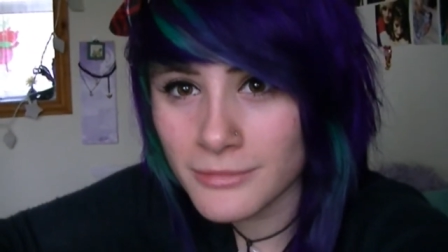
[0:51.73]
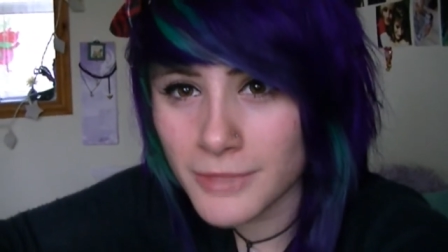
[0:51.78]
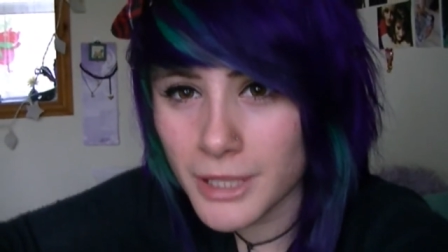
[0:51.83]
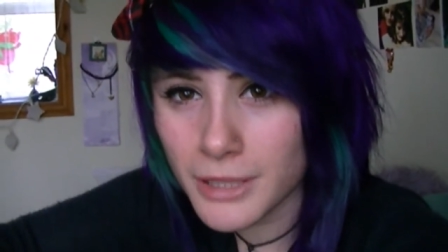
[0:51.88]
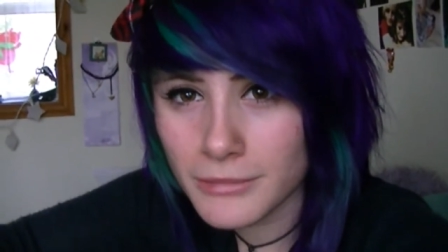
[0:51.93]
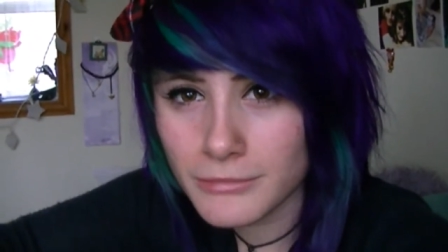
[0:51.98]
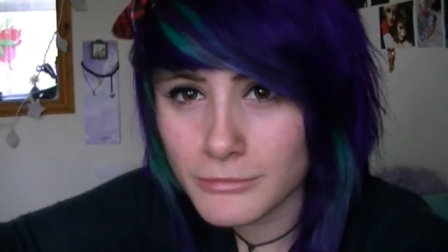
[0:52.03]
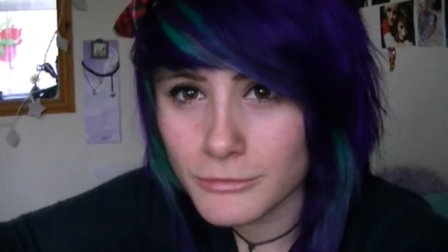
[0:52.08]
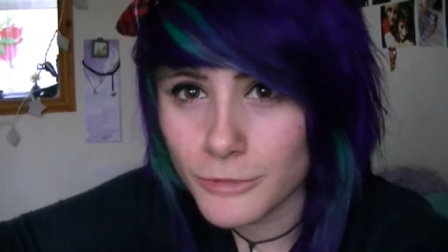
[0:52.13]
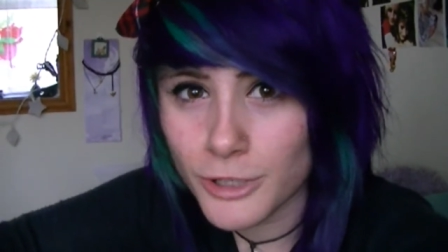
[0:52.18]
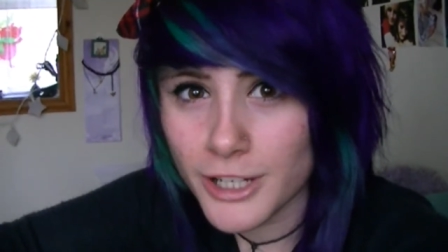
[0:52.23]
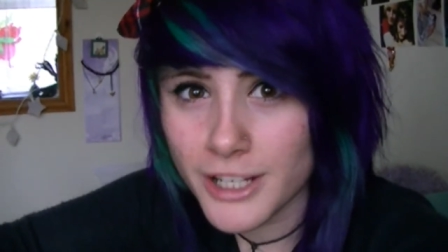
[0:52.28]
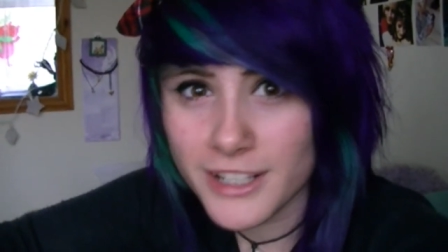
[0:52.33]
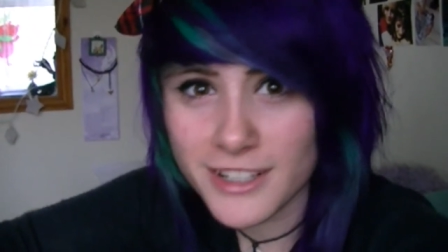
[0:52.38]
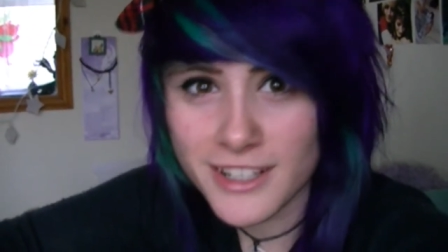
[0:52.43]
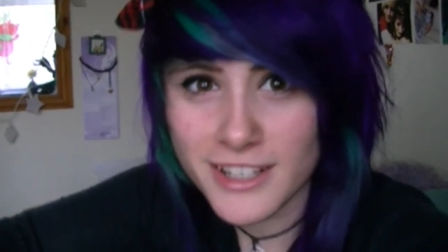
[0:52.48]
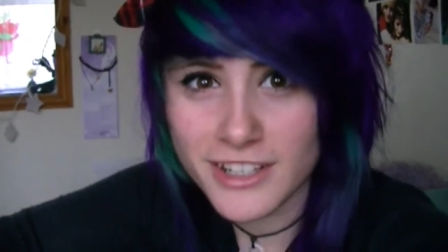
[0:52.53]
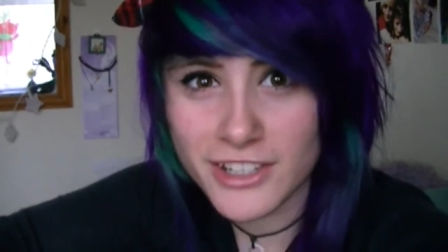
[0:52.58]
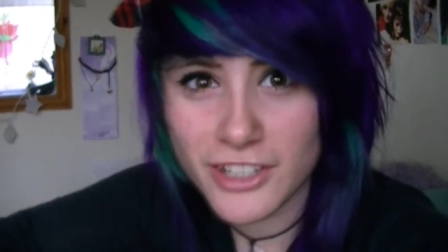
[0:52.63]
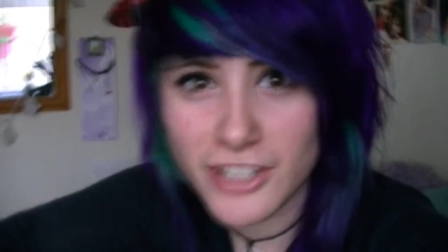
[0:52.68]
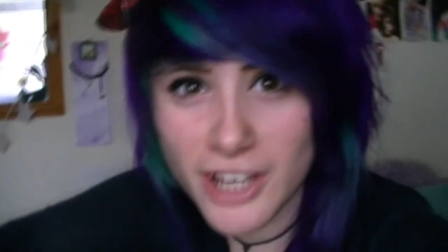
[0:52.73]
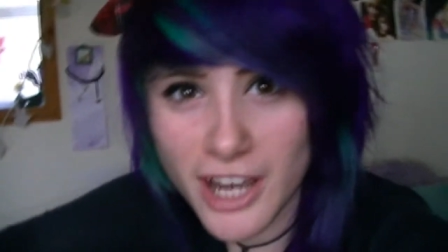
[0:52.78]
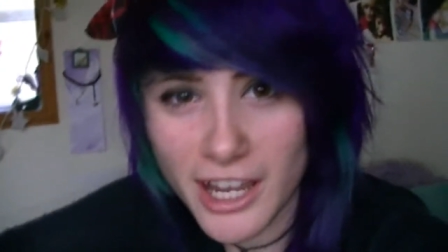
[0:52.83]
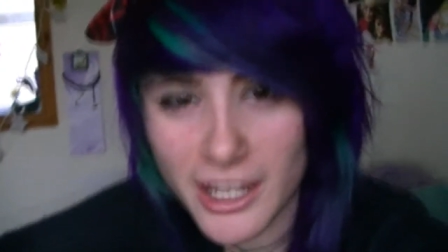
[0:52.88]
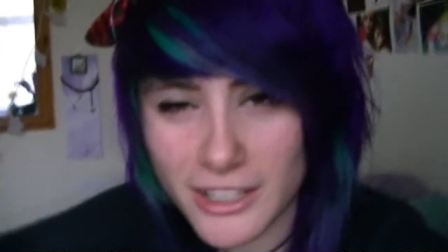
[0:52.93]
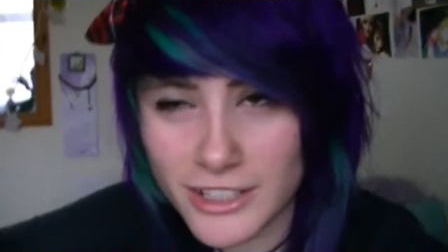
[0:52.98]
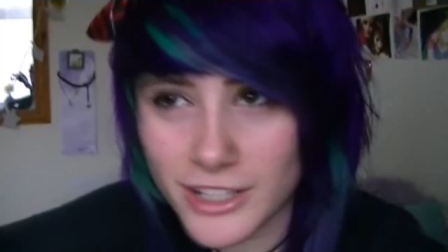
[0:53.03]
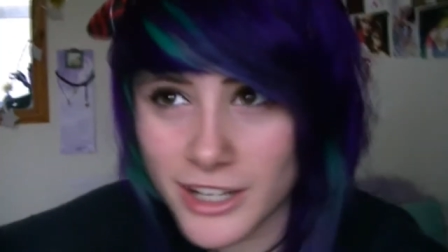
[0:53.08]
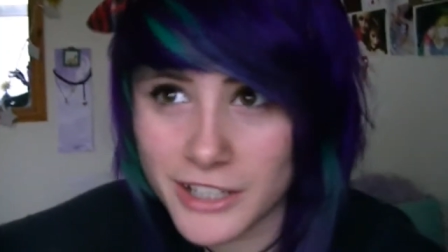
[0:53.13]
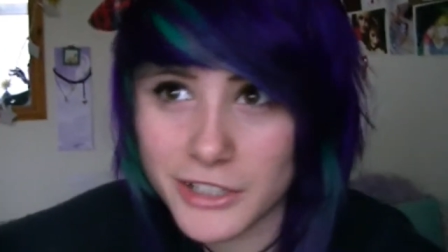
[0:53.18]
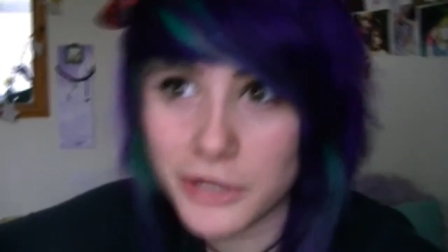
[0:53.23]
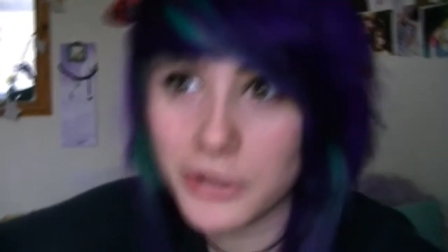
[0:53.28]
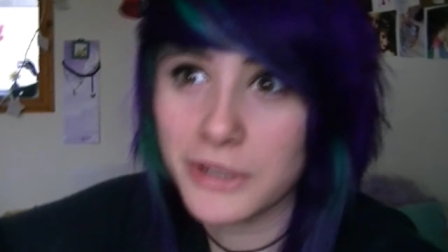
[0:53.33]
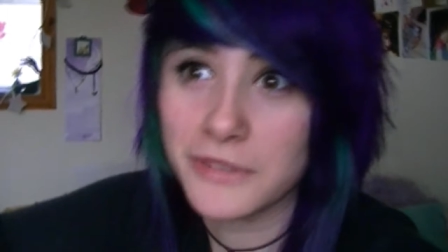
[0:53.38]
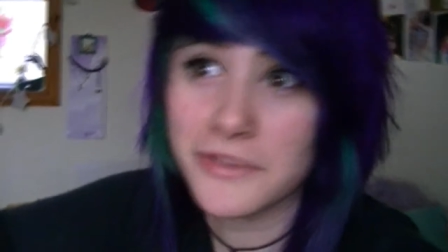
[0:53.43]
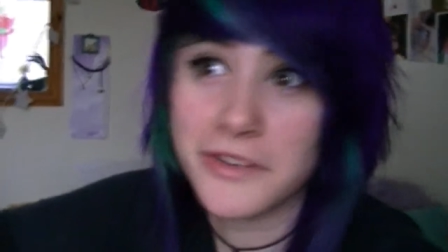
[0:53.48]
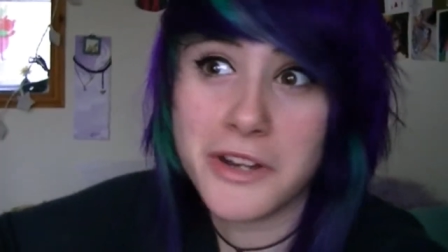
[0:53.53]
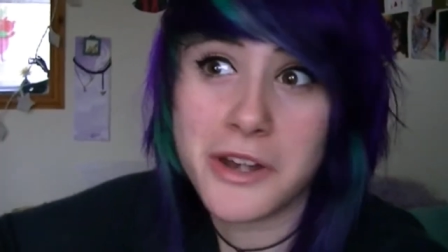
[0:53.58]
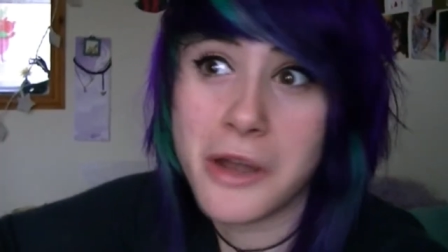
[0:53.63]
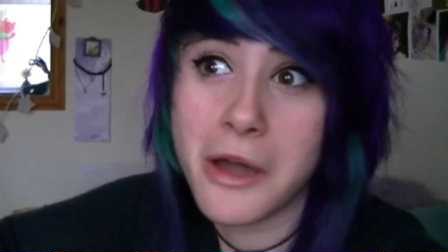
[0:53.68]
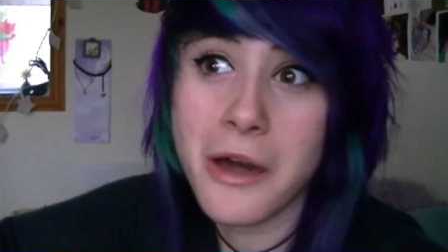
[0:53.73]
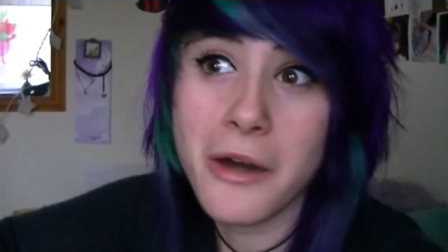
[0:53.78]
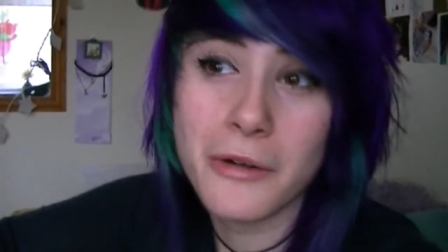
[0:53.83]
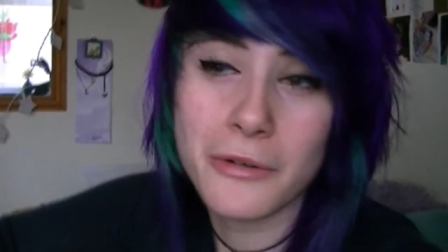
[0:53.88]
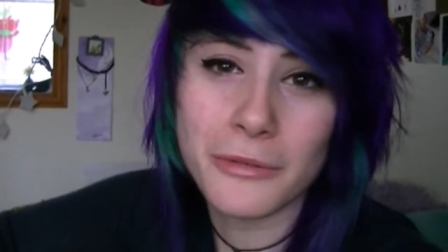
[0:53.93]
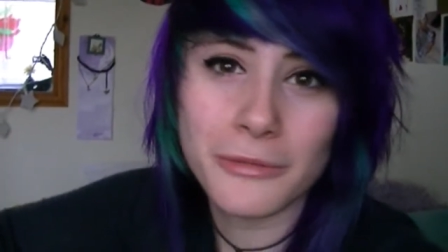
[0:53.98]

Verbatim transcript: And what is this change? I don't even know.